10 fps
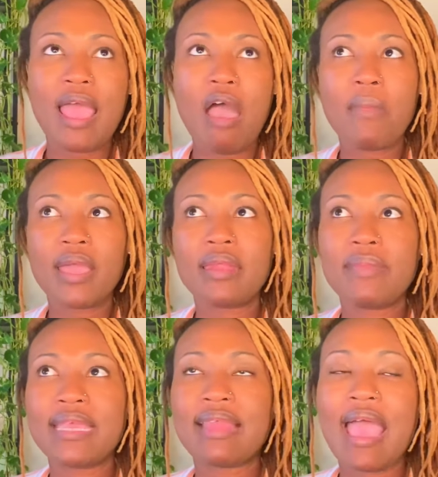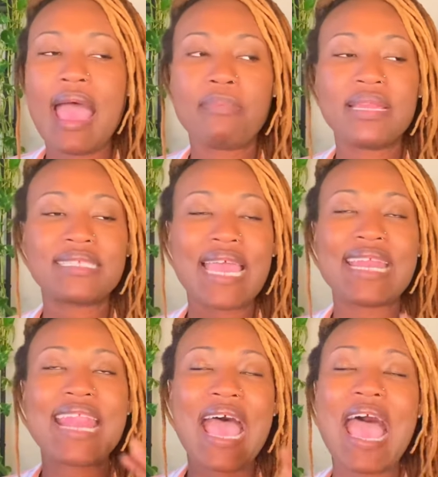How am I gonna make that happen? It's
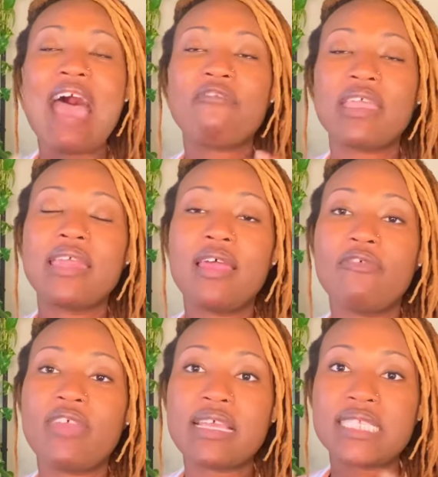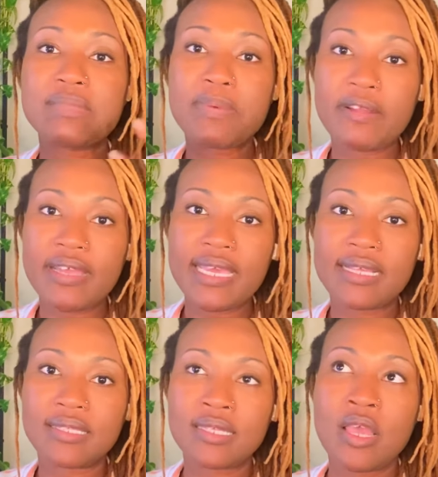like not having enough
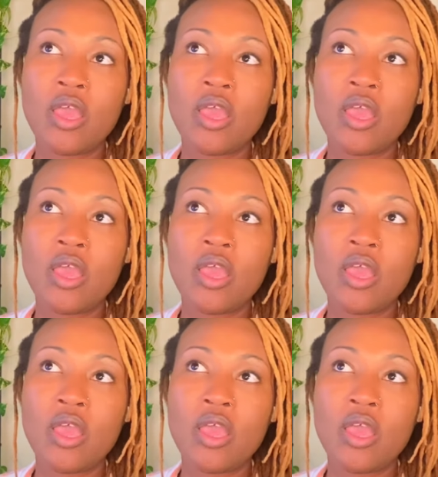experience